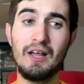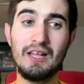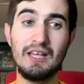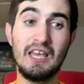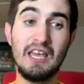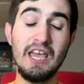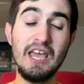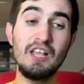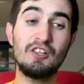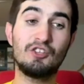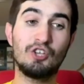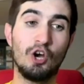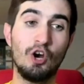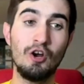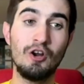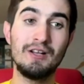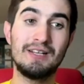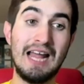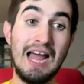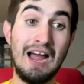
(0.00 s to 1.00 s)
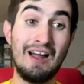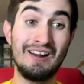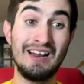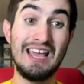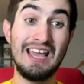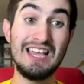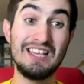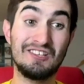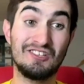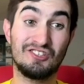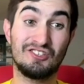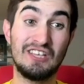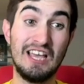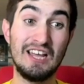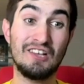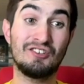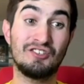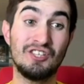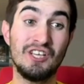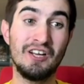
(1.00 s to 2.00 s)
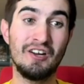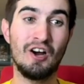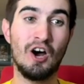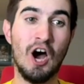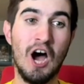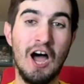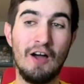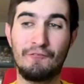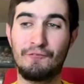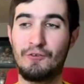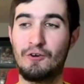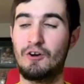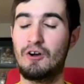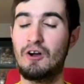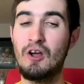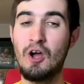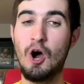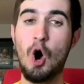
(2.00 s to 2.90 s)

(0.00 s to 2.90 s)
he turned down a 6-year offer